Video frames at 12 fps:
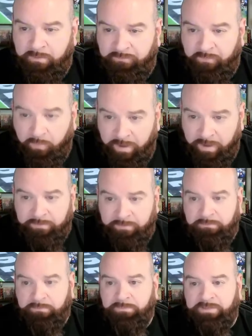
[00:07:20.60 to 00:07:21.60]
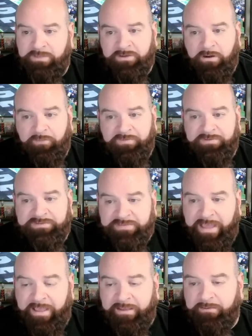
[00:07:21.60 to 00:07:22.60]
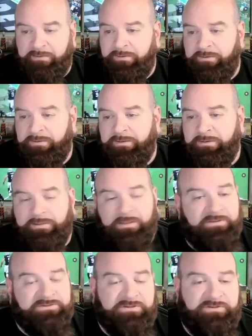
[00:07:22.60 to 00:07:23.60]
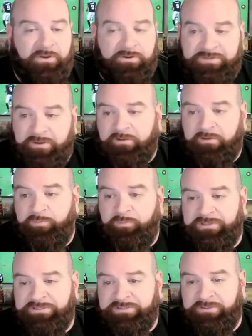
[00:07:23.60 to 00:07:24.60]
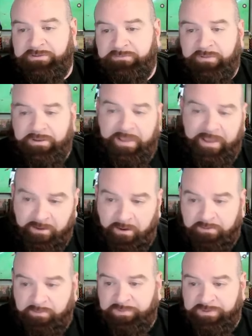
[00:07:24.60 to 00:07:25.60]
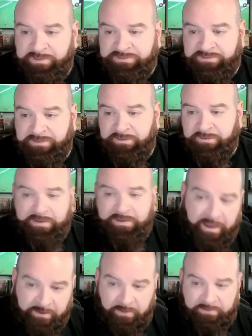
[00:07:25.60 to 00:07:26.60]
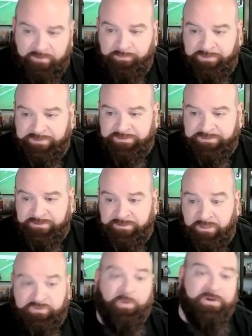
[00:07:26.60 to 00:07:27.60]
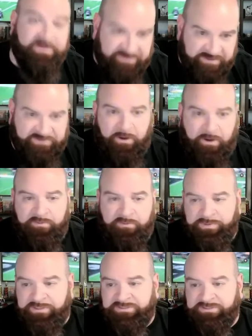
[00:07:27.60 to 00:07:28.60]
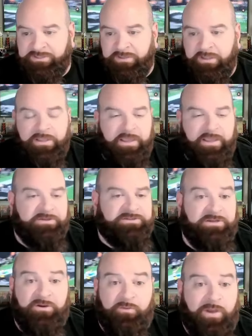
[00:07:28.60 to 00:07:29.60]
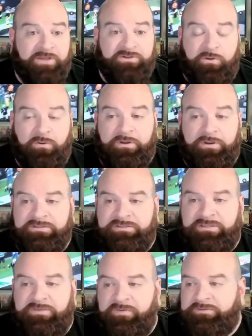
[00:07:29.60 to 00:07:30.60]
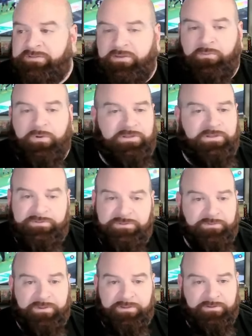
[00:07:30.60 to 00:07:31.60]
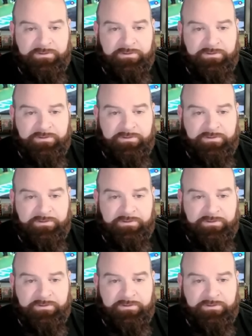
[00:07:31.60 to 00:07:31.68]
For one, they start off with a sack, then there's a 13-yard completion, an 8-yard completion, a 9-yard completion, a 26-yard completion, and you're sitting here watching Oregon's defense like, what are you doing?